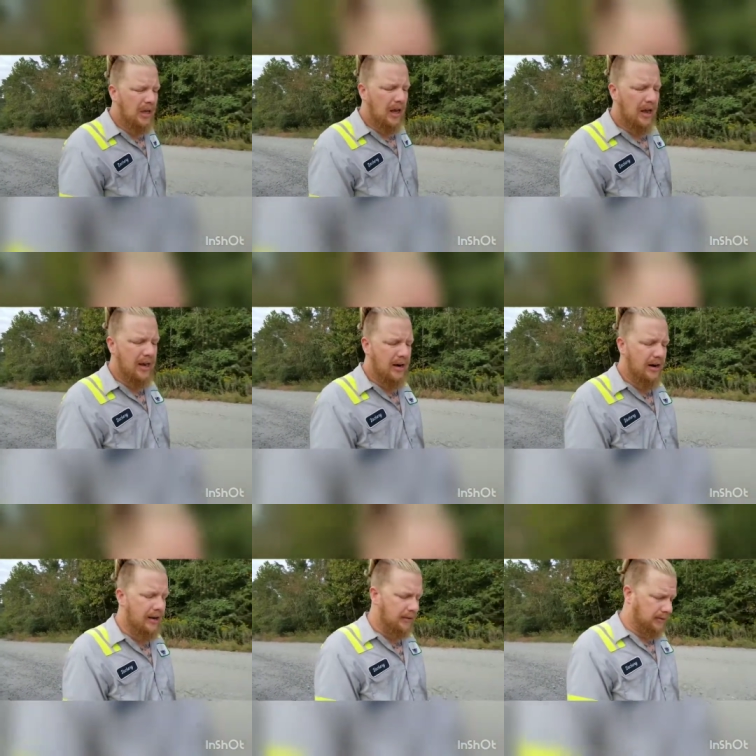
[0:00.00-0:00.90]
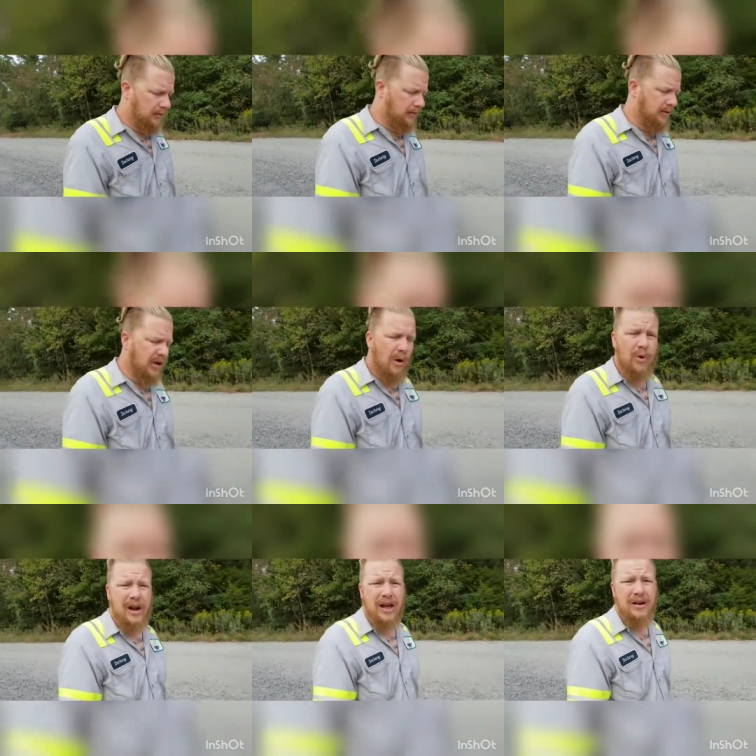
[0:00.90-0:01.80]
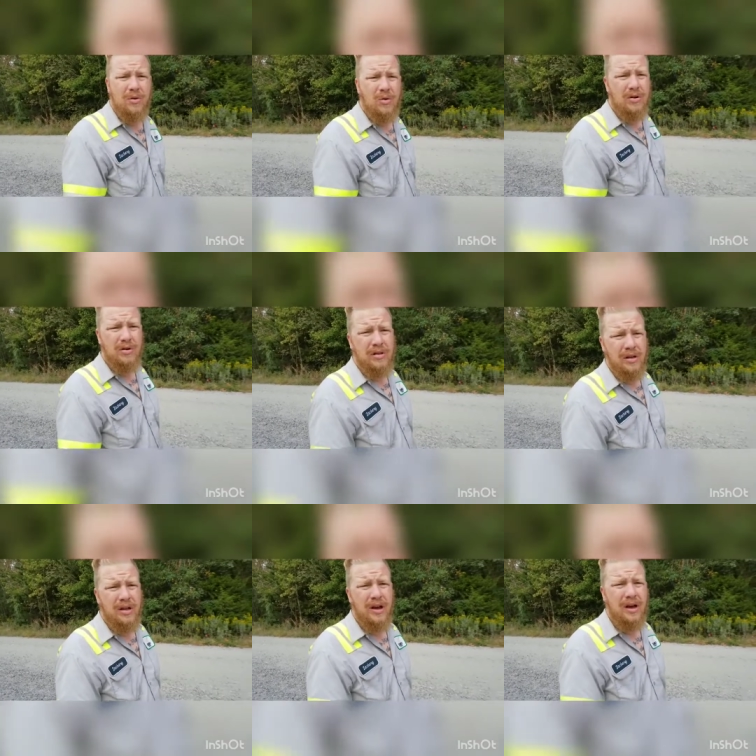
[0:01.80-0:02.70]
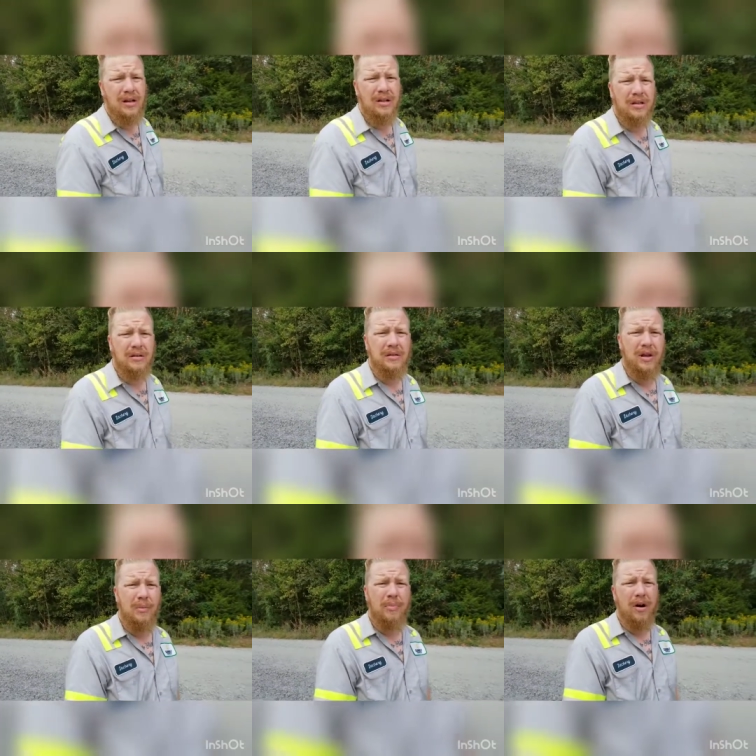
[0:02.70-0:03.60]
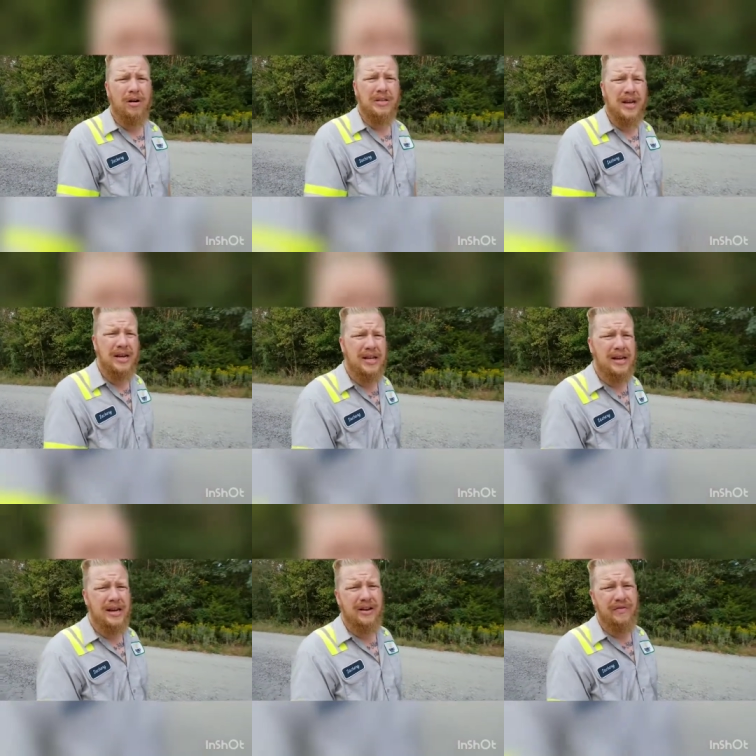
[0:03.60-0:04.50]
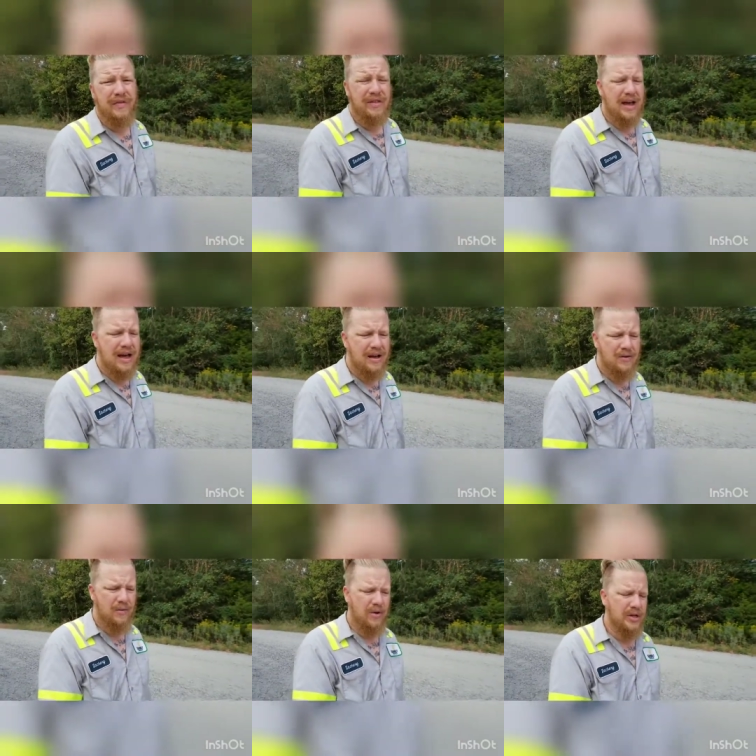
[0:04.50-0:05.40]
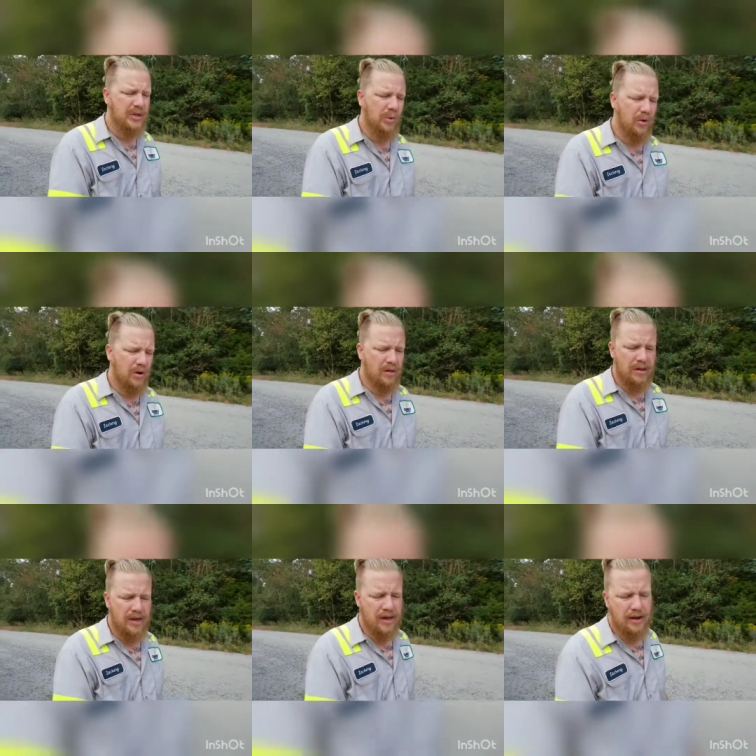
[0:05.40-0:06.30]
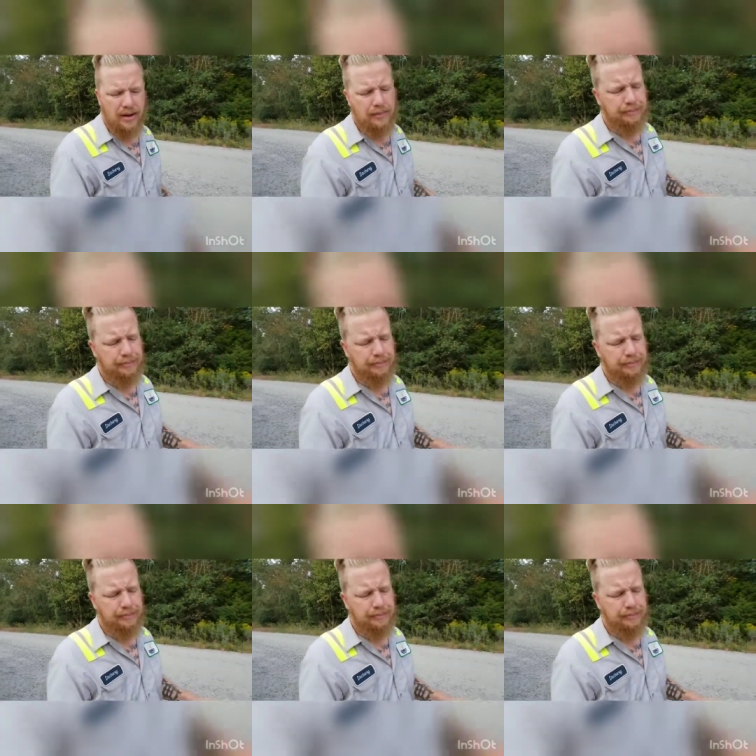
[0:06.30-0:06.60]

And so I went ahead and ordered the parts I needed in for that, which were the